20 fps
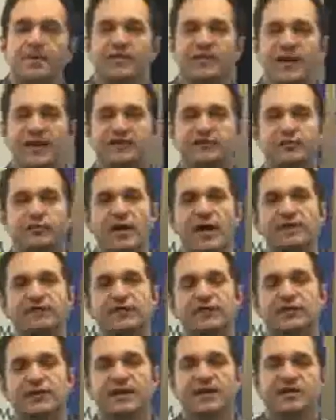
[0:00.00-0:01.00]
That's a wrap
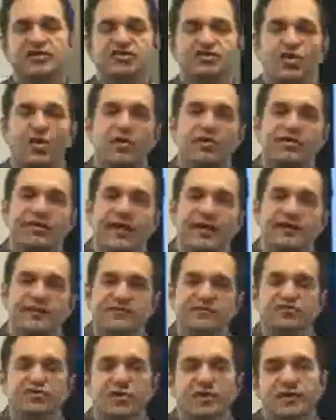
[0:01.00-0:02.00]
for today's show. Thanks
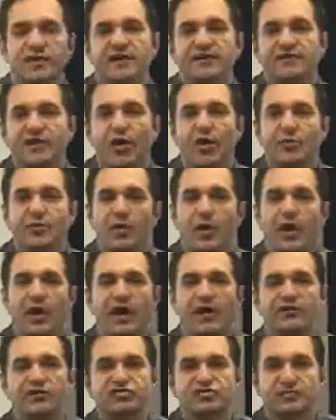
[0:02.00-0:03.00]
for joining us. I hope you all
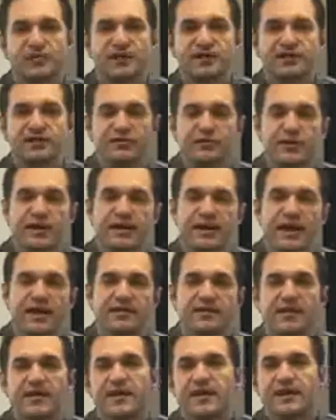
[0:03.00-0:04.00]
have a tremendous
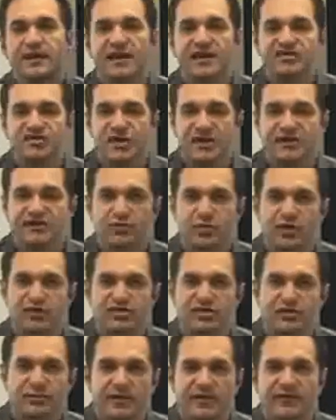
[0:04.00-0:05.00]
weekend. Get a chance to watch
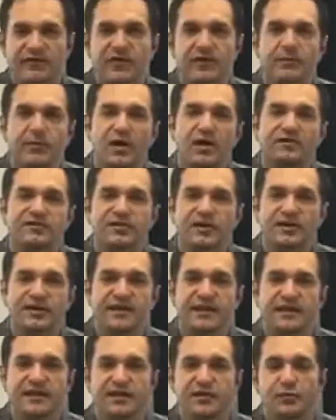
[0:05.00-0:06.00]
a little bit of football. It's
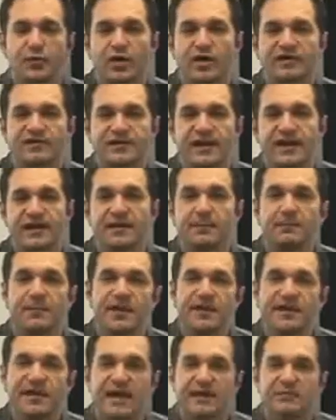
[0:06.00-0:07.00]
starting to get a little more exciting.
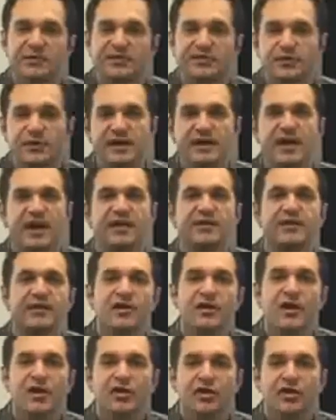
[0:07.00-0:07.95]
Big game this weekend.